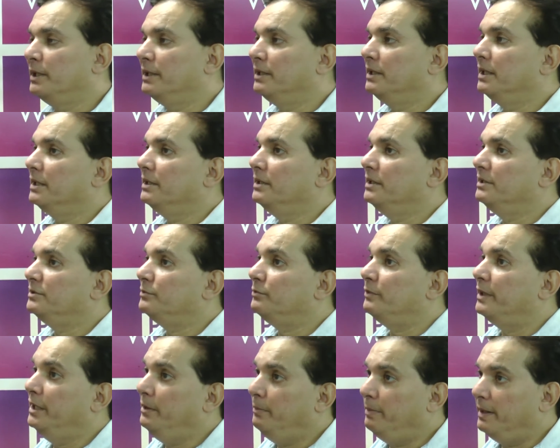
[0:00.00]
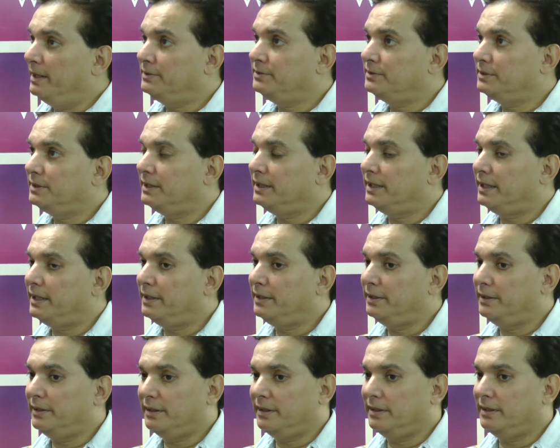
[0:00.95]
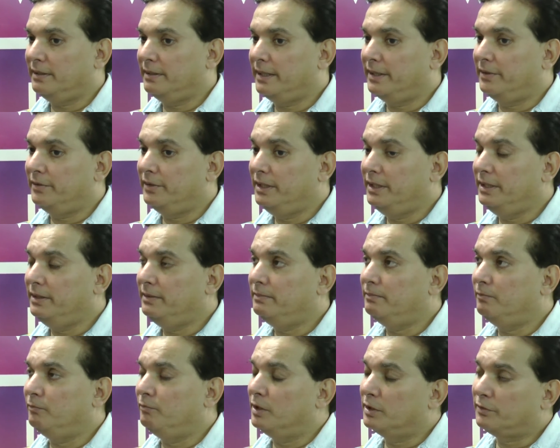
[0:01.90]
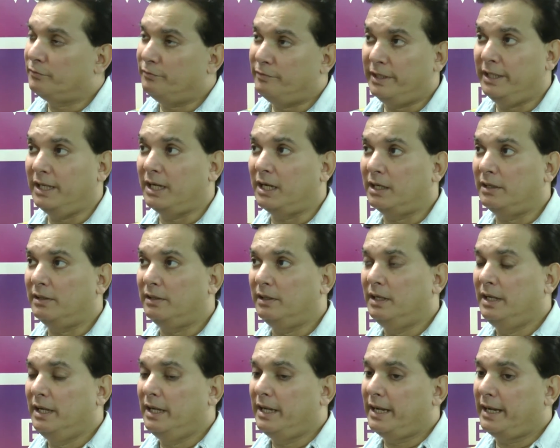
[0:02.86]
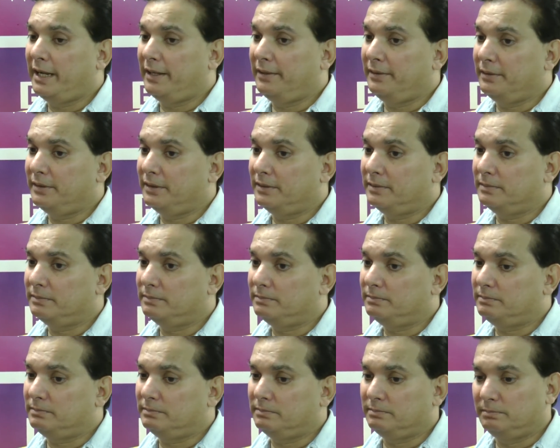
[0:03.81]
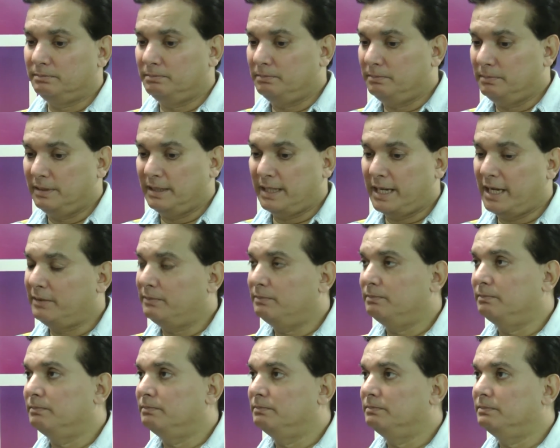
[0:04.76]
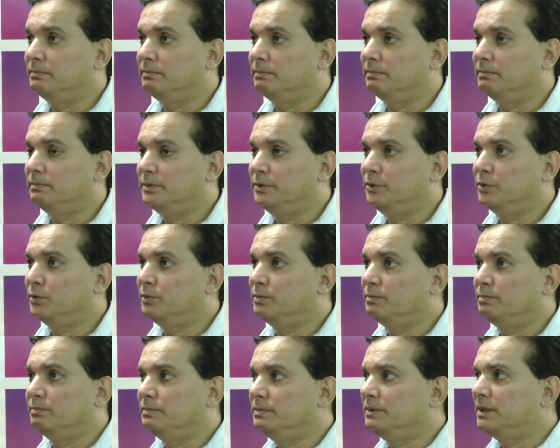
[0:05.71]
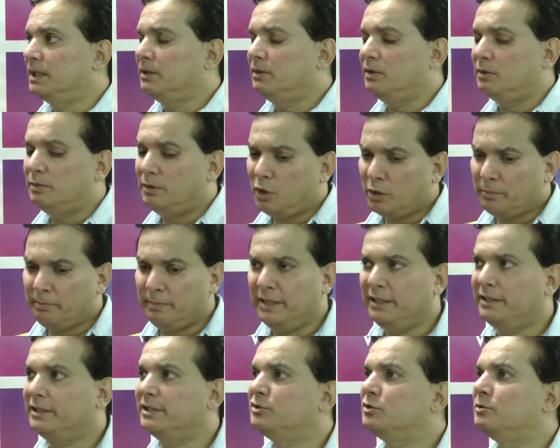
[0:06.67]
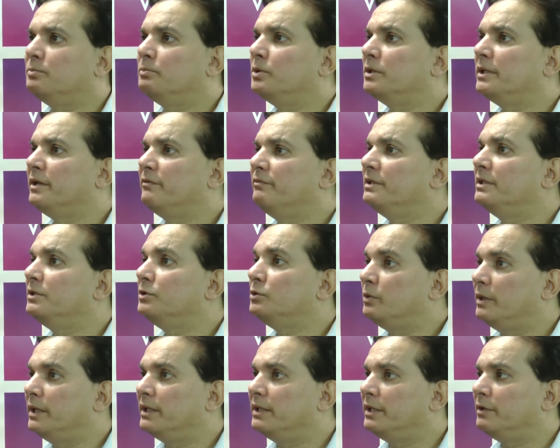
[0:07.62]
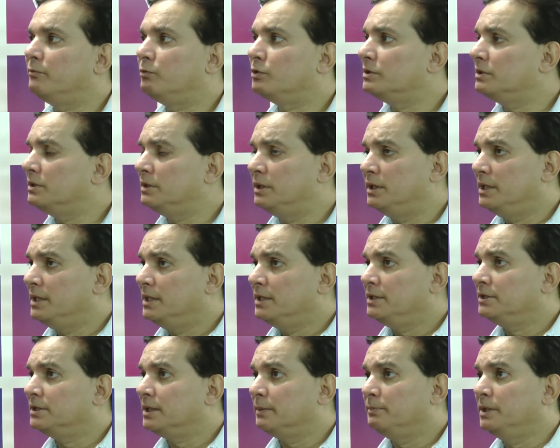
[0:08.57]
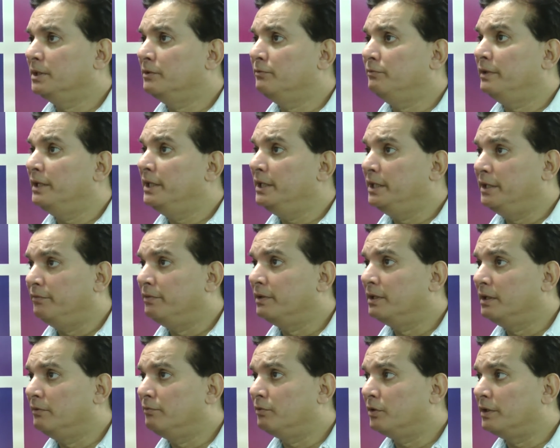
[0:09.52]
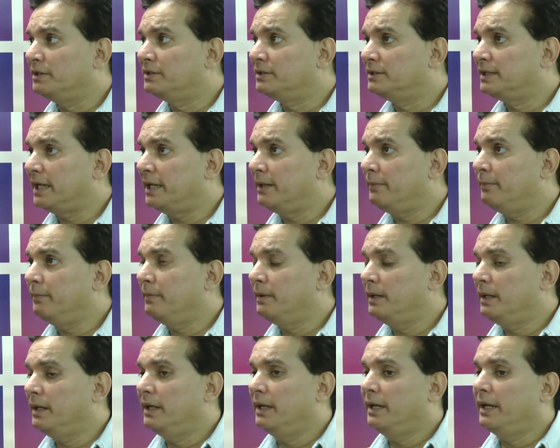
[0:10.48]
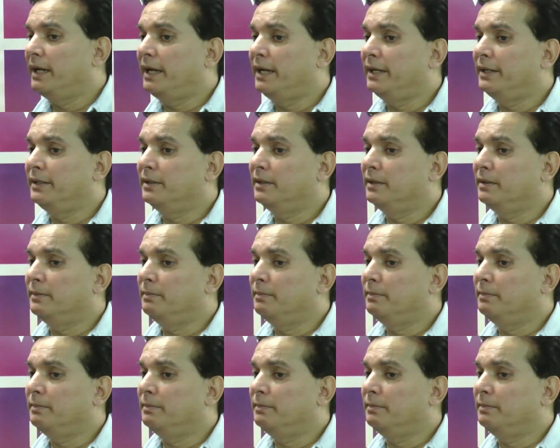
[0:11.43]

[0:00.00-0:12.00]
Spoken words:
had done his very best and had really worked very hard, and had done a lot many things to put everything together. It was a subject very difficult for its time, and